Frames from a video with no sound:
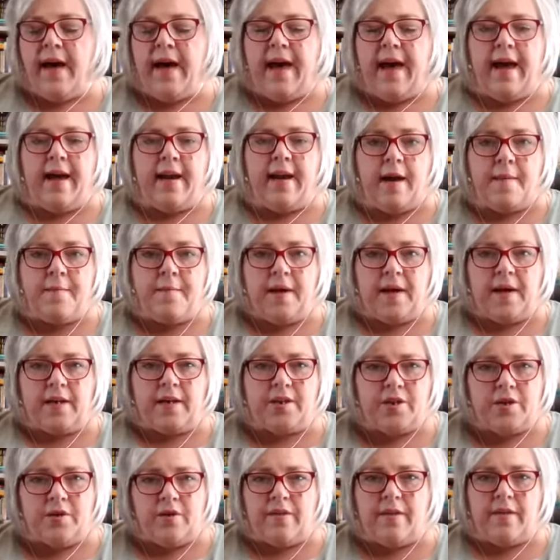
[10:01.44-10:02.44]
and I make
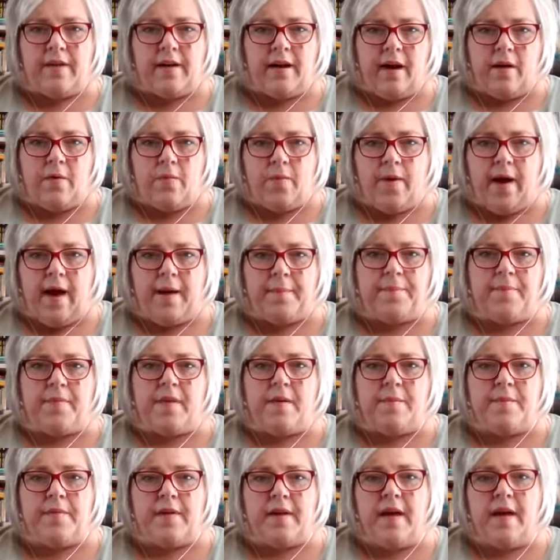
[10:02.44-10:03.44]
sure that I wrap
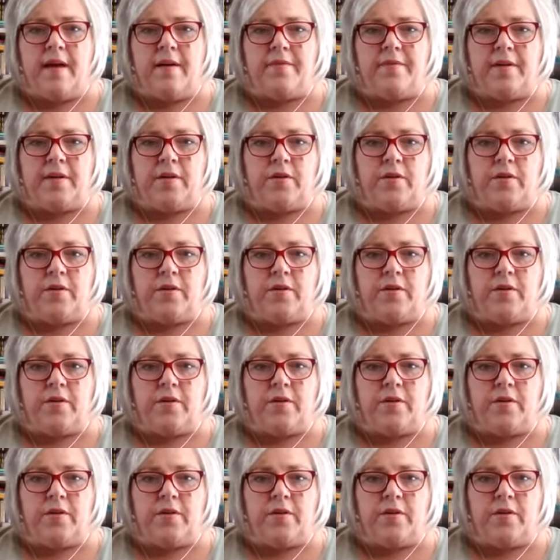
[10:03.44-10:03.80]
them in heavy